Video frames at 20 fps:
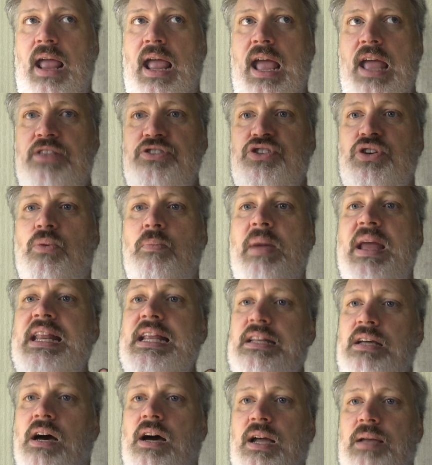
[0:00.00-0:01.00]
And so
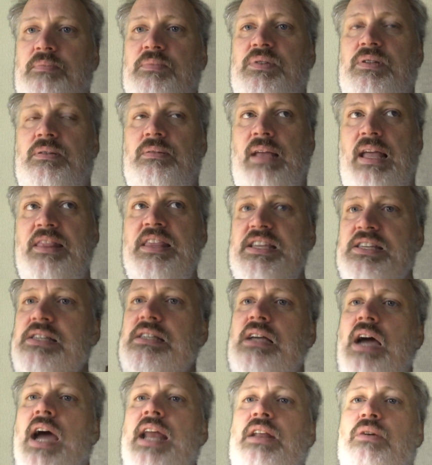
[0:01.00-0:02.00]
many times, and this is
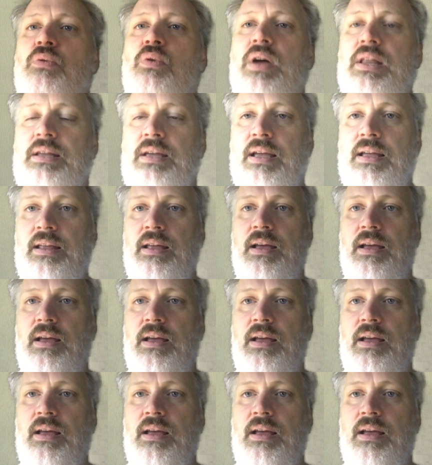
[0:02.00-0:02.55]
kind of what